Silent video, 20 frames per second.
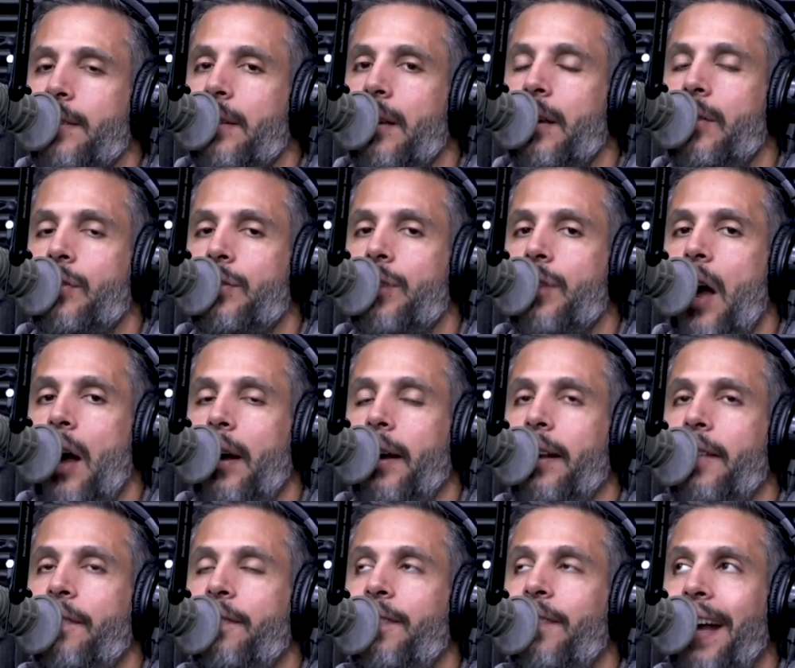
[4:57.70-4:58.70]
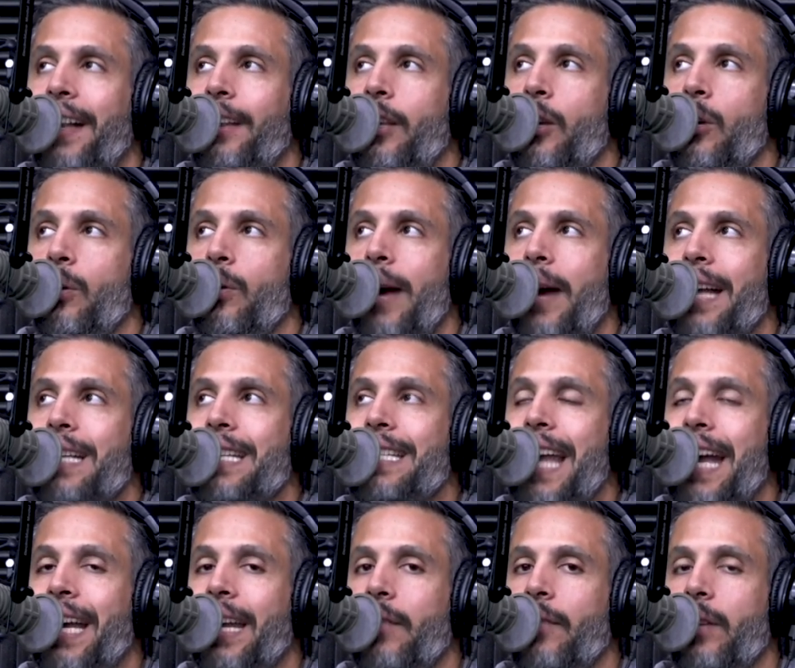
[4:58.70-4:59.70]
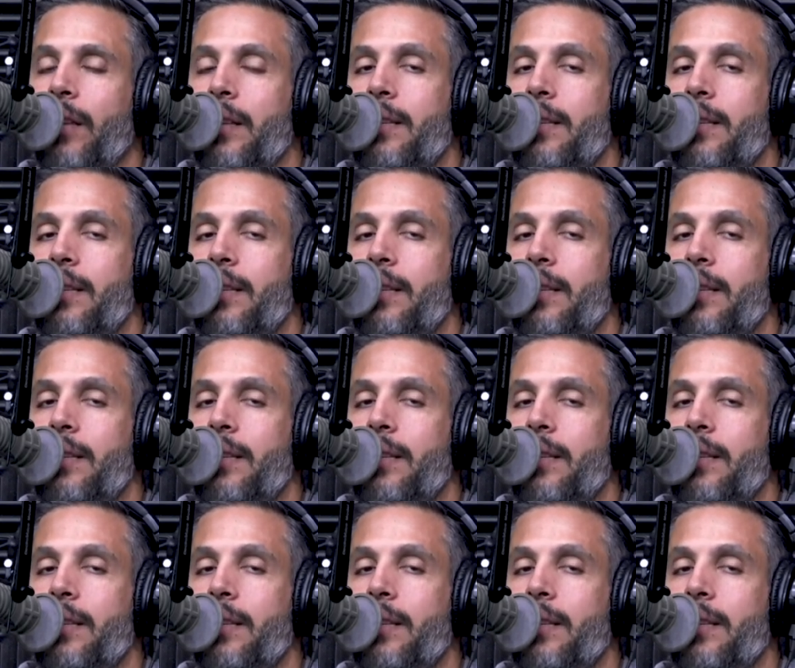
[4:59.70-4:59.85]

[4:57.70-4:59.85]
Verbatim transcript: Right. It's not going to affect you as negatively.